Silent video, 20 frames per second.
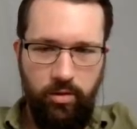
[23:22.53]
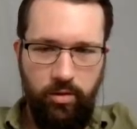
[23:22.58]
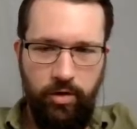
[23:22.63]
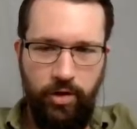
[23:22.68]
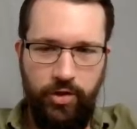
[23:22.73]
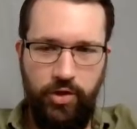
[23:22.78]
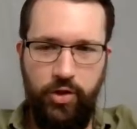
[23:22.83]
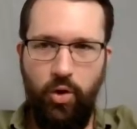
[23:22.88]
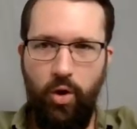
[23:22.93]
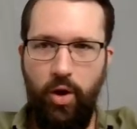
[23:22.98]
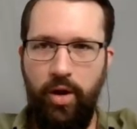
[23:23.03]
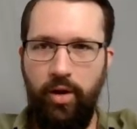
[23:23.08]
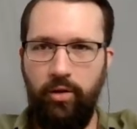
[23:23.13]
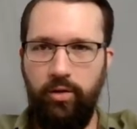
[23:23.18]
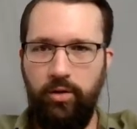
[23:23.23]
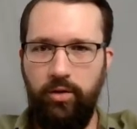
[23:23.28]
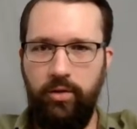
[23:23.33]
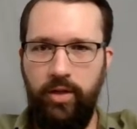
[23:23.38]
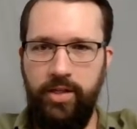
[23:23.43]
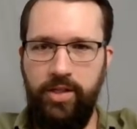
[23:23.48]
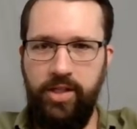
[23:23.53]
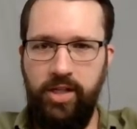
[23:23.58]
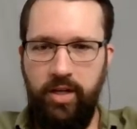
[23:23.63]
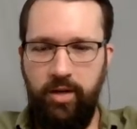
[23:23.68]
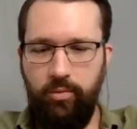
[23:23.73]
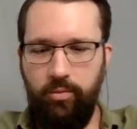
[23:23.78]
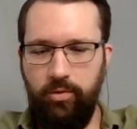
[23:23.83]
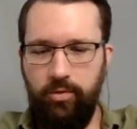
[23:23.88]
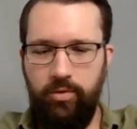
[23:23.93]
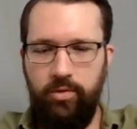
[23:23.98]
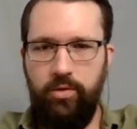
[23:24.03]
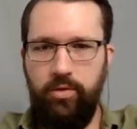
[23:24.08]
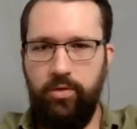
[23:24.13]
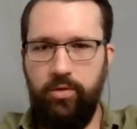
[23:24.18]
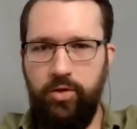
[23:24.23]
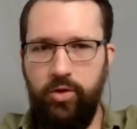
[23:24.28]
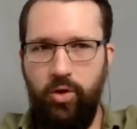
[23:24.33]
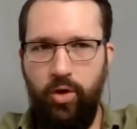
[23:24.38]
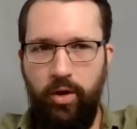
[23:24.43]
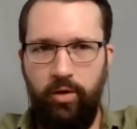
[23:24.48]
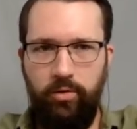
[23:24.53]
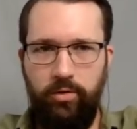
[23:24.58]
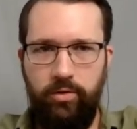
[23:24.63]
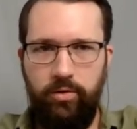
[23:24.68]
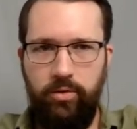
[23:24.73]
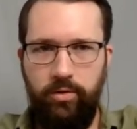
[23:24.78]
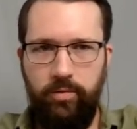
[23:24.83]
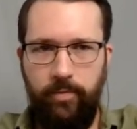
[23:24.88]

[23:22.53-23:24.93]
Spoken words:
the soil. Let's see, soil.